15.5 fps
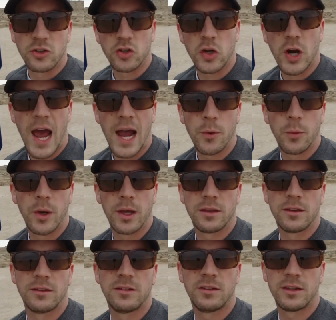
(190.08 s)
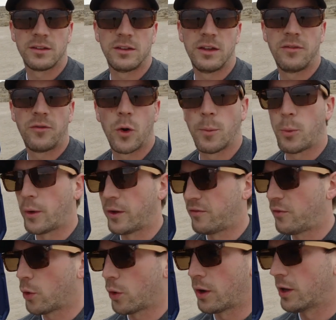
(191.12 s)
the track width is
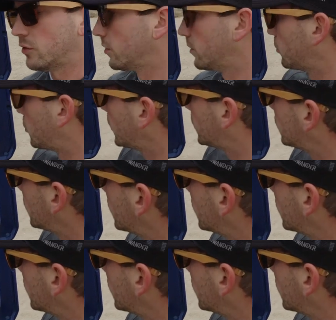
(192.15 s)
64.4 inches which